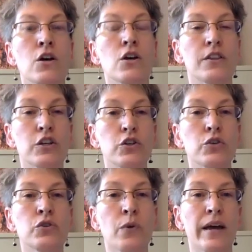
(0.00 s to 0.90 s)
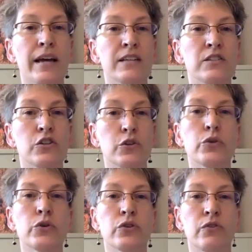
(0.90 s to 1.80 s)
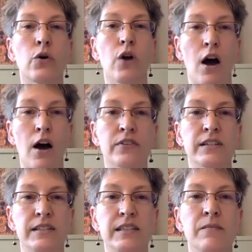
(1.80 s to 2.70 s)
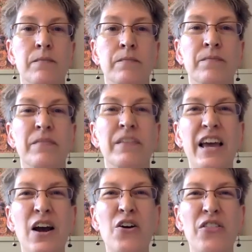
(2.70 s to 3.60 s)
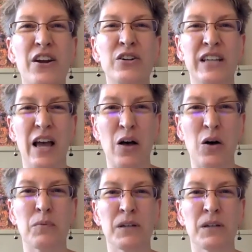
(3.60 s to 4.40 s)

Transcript: The UUA's UU the Vote office, they are there to help.